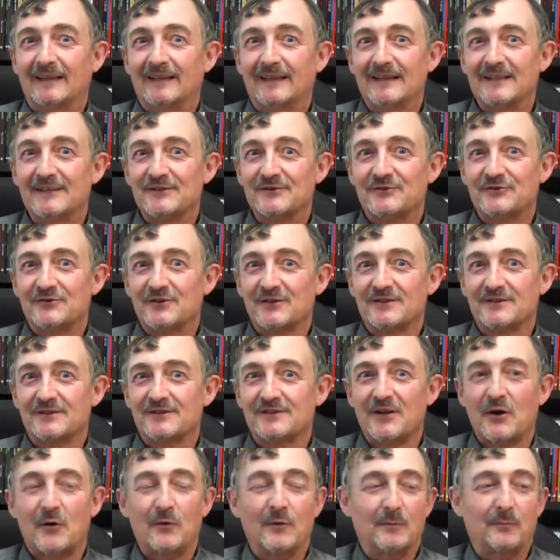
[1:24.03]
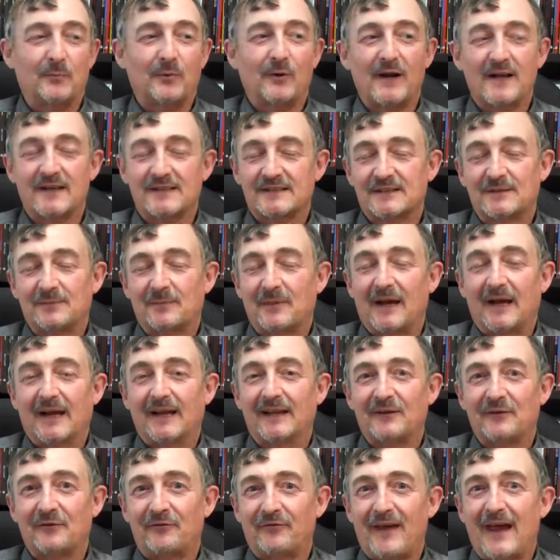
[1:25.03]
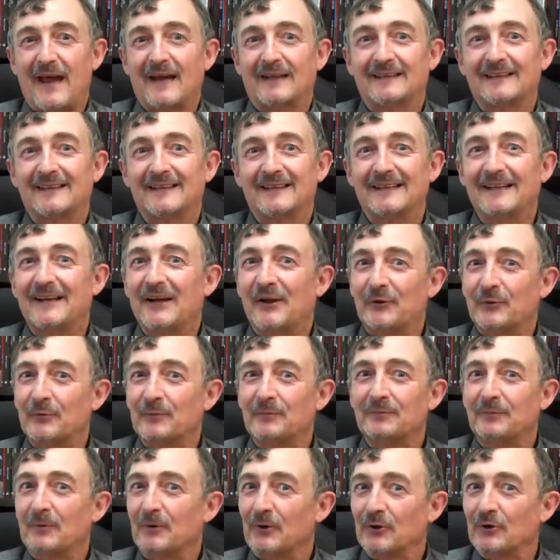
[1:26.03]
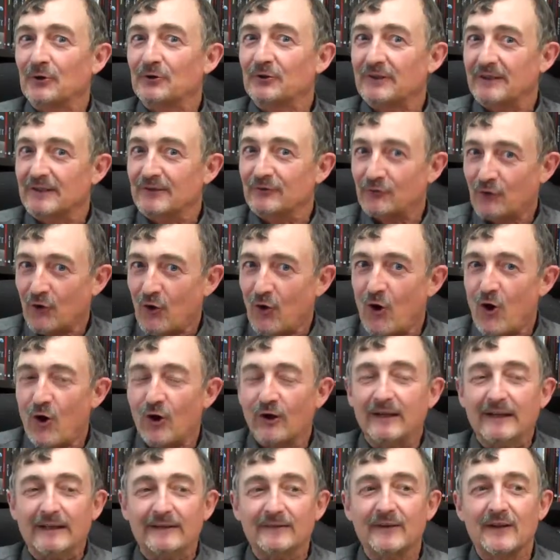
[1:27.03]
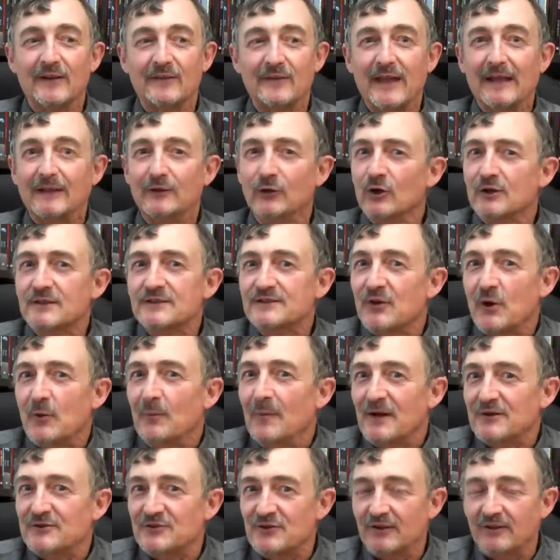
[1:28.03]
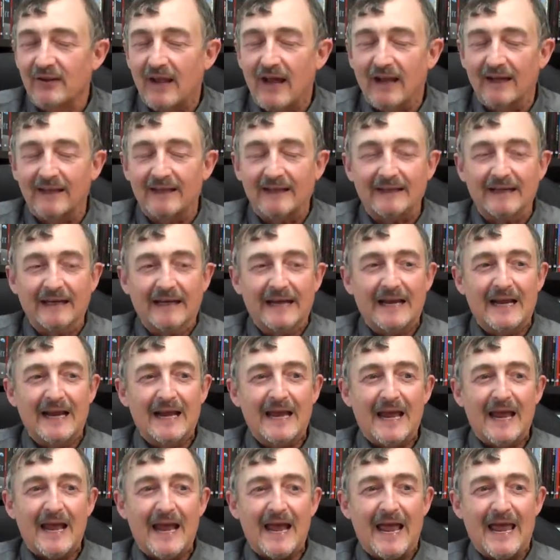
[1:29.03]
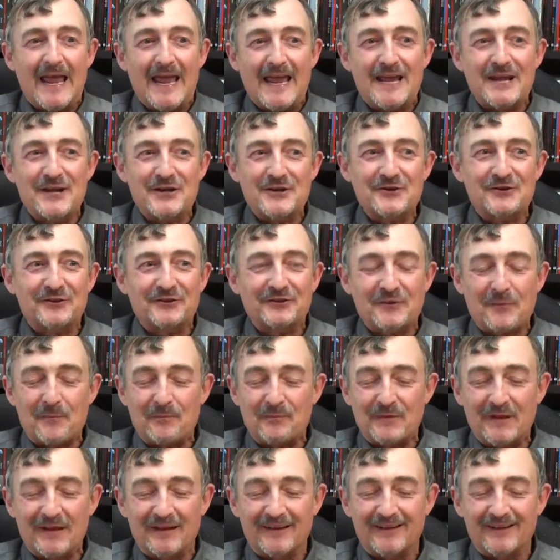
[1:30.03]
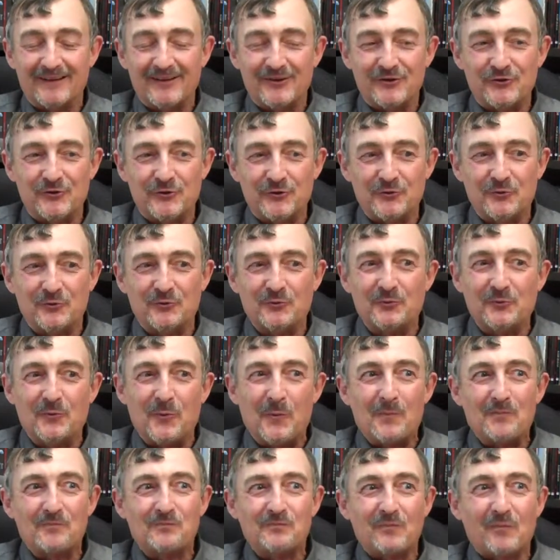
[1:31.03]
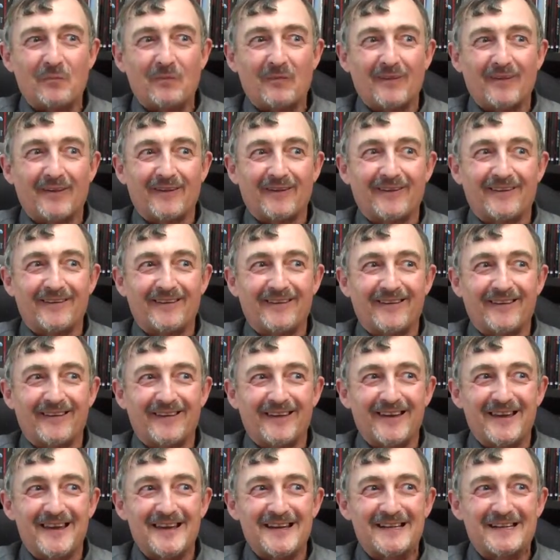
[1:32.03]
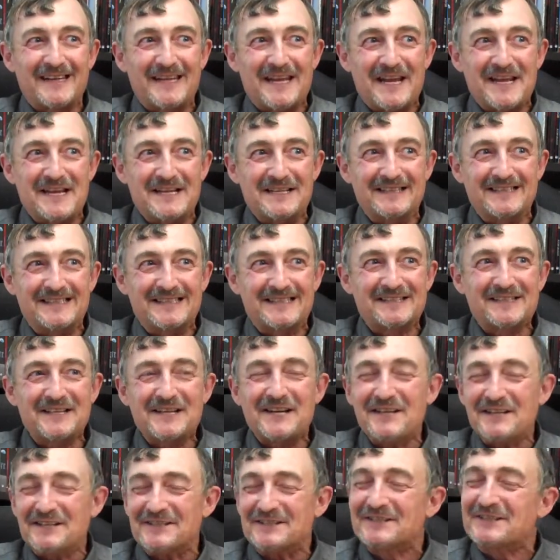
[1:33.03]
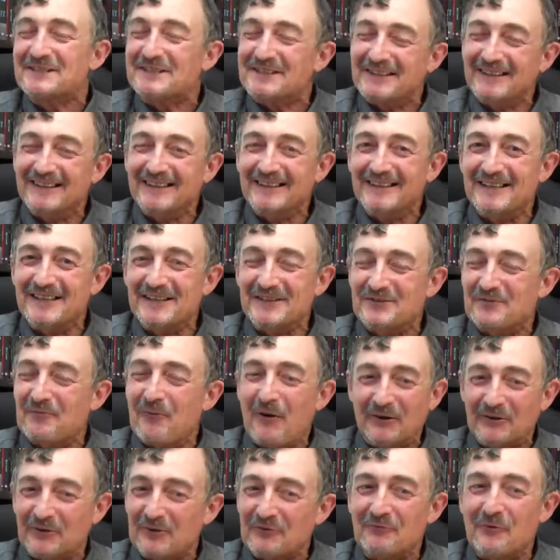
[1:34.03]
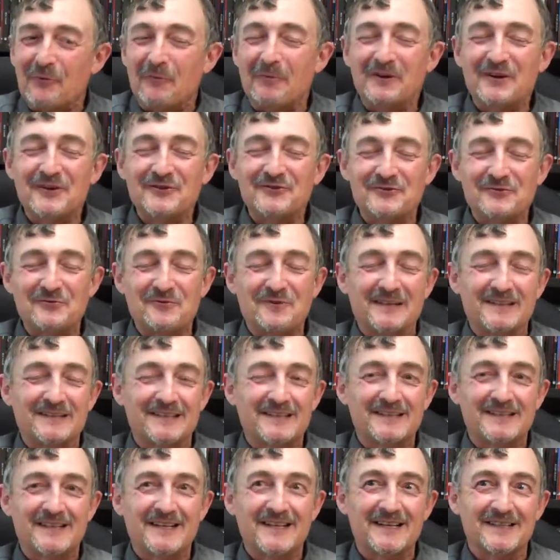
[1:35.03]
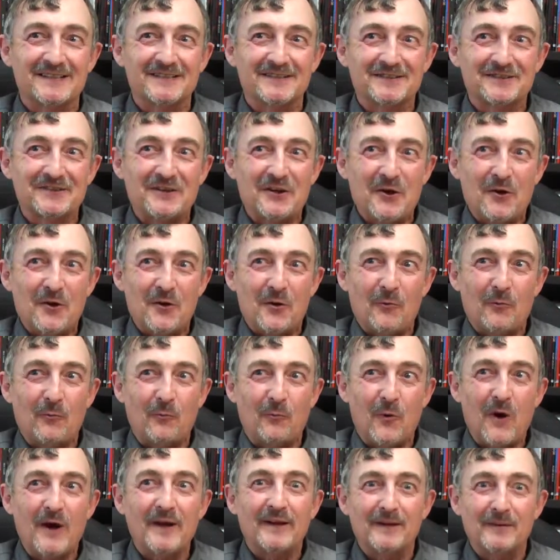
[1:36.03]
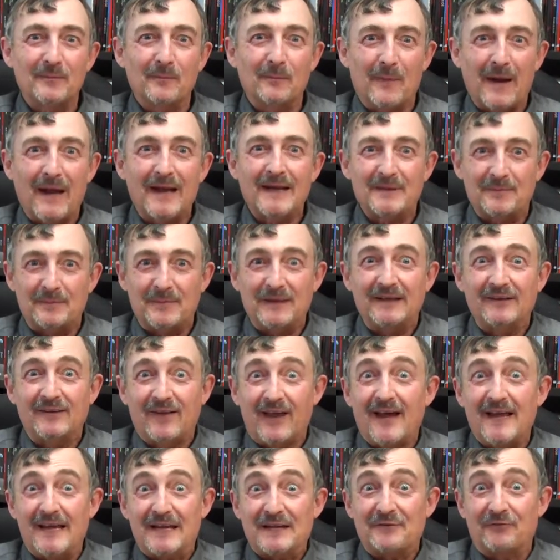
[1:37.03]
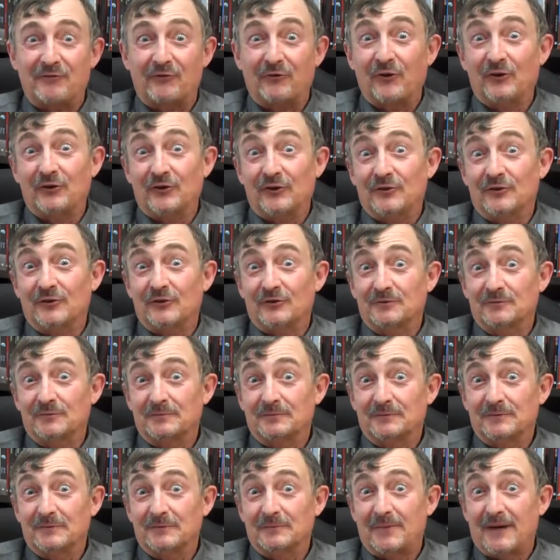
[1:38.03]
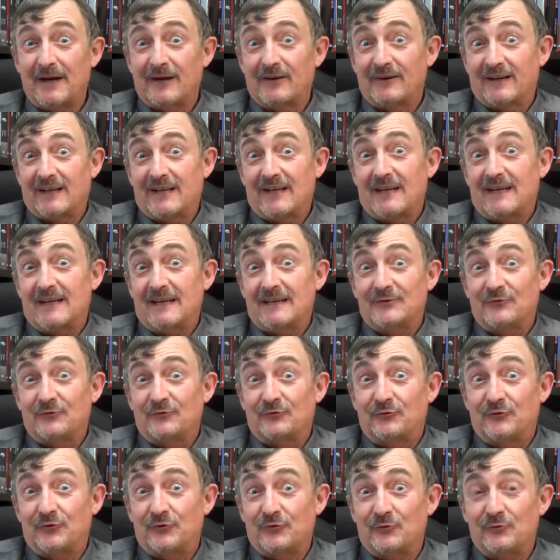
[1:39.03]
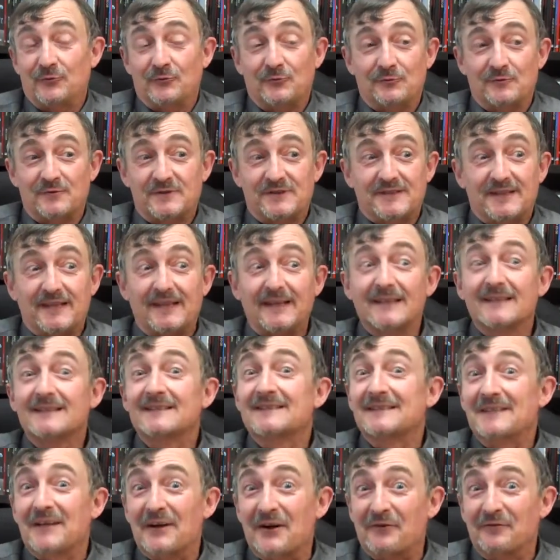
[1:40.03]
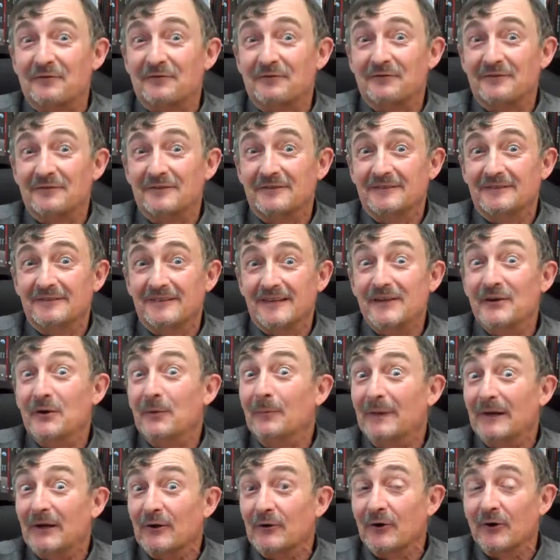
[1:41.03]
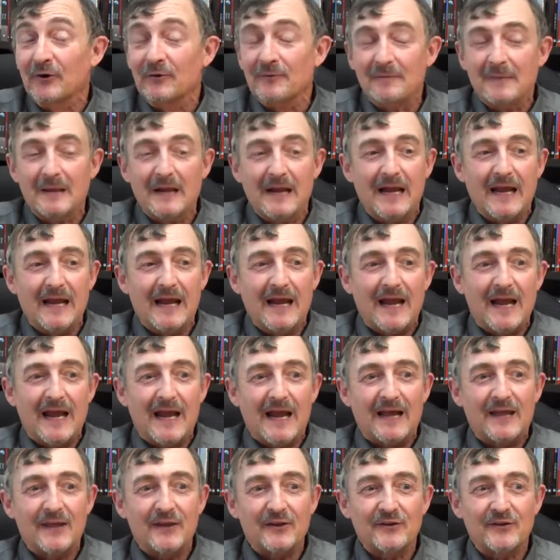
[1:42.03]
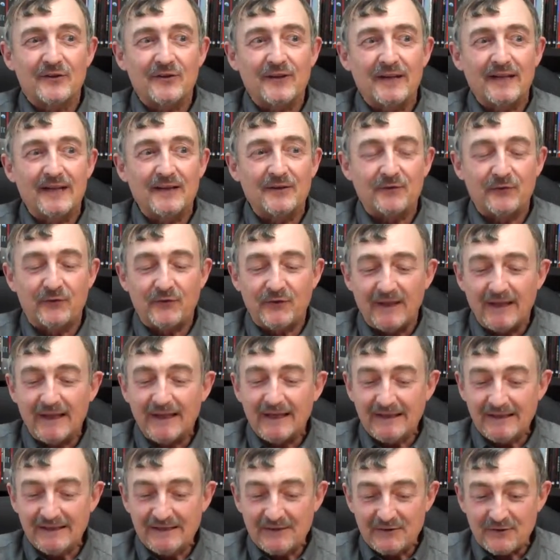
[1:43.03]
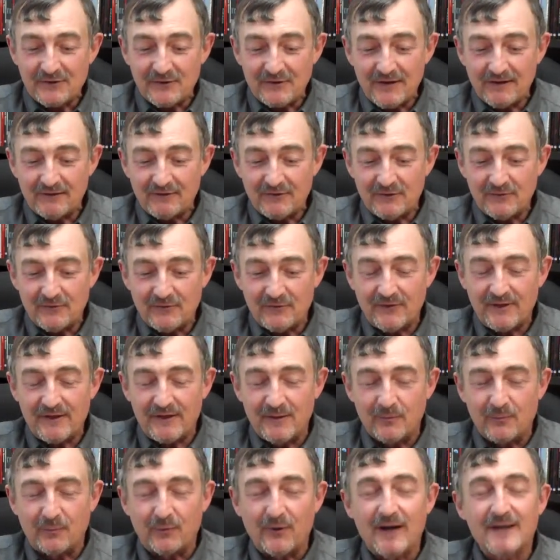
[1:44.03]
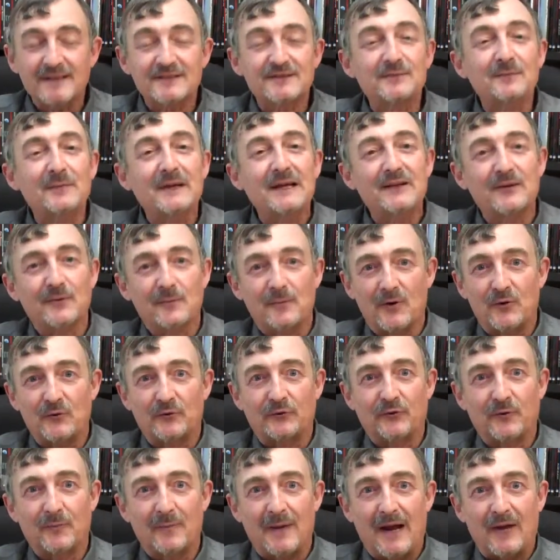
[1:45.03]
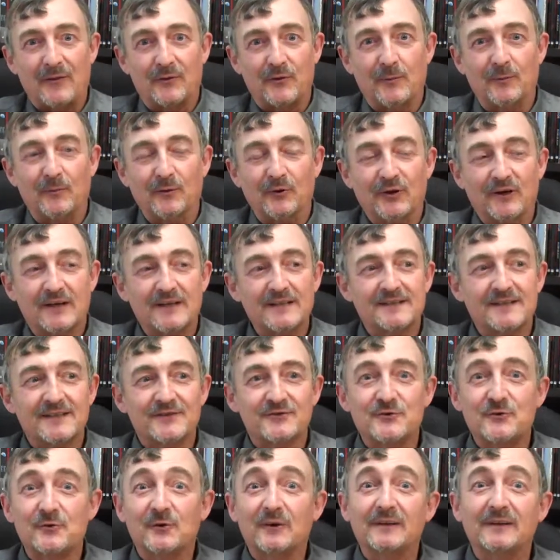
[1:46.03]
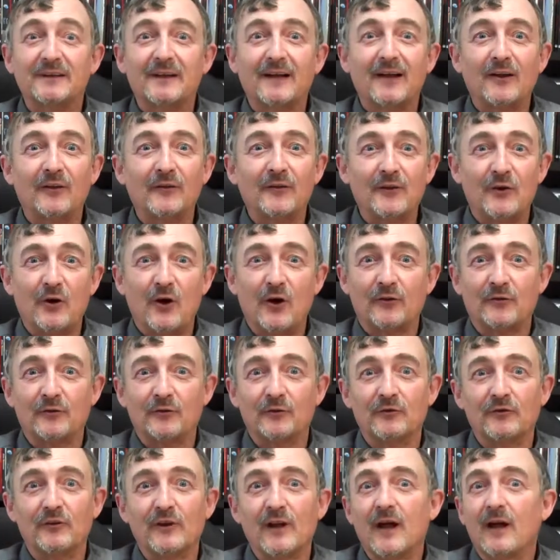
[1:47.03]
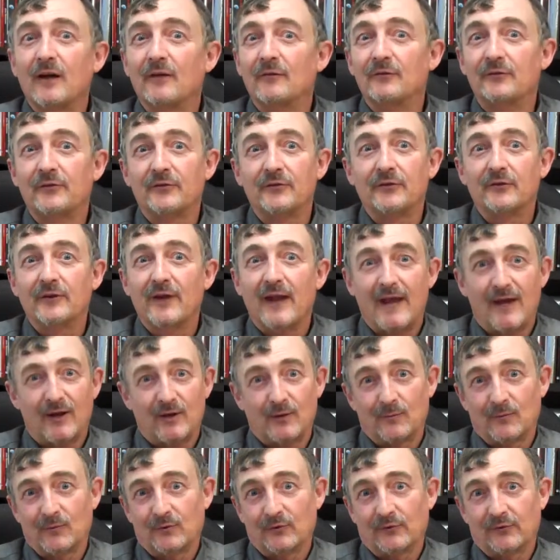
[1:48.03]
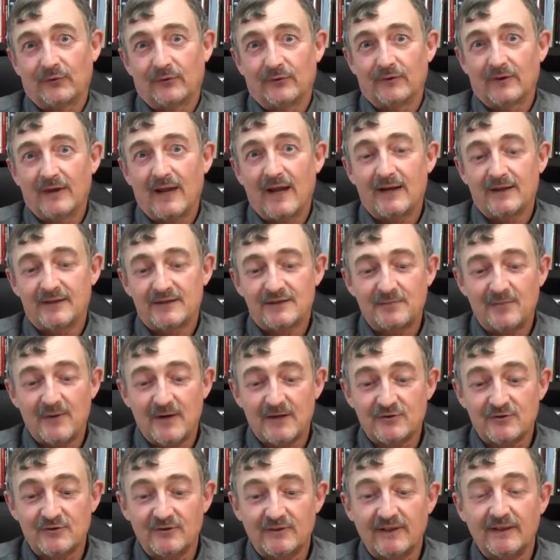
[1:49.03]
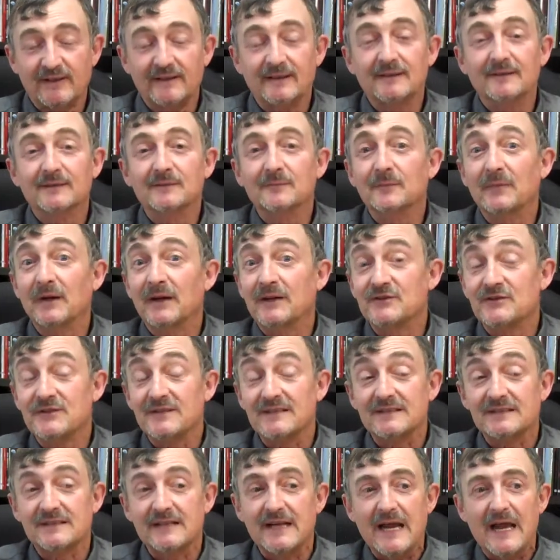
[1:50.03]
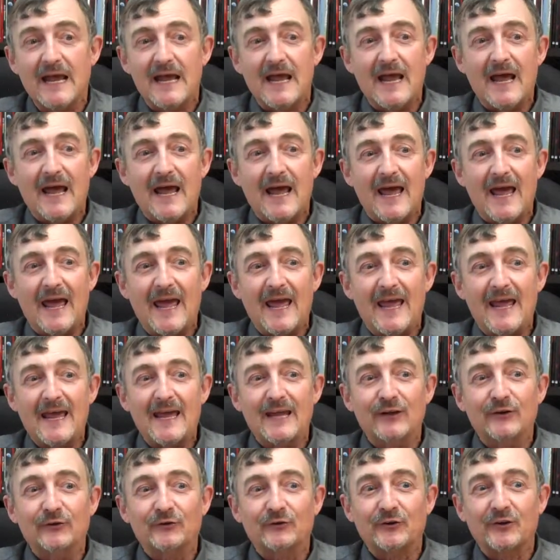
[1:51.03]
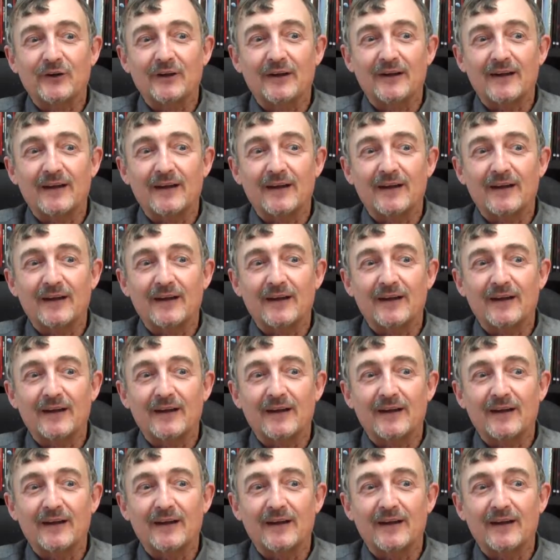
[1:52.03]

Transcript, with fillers: and is just so impressed by the fact that the other bird can talk and that they look so much alike. And you can sense, it's wonderful because you can sense what it might be like for a little parakeet to see itself in a mirror. The thing that impressed me the most about the book is that you can tell the author loves animals and especially budgies. And